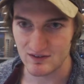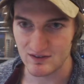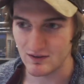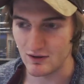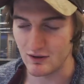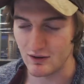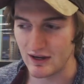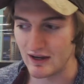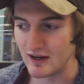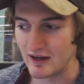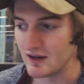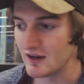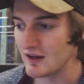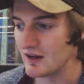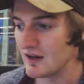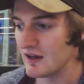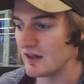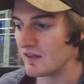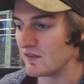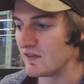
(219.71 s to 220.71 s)
Okay,
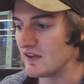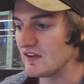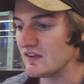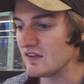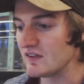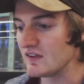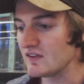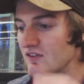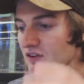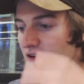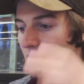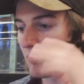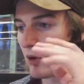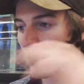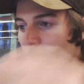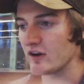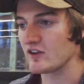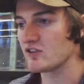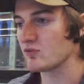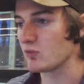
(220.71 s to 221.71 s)
these are the
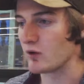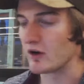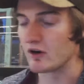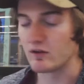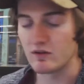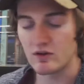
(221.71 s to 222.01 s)
markets where,